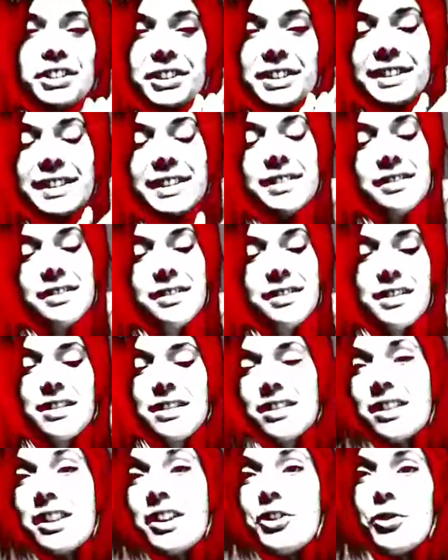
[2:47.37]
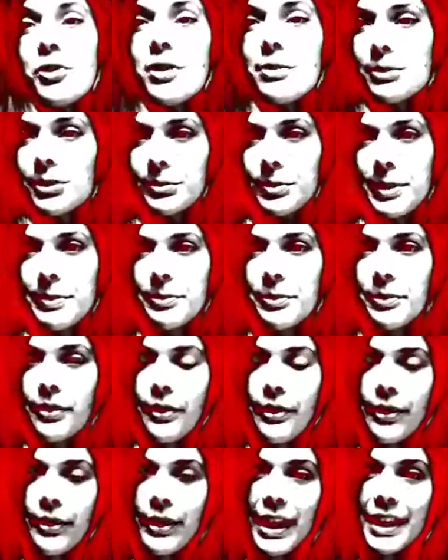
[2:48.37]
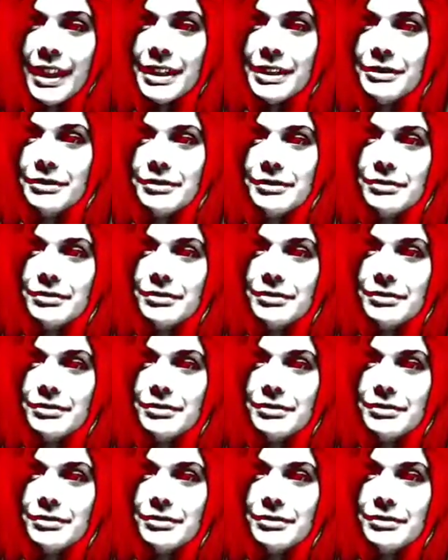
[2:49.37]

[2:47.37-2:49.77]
just the normal people that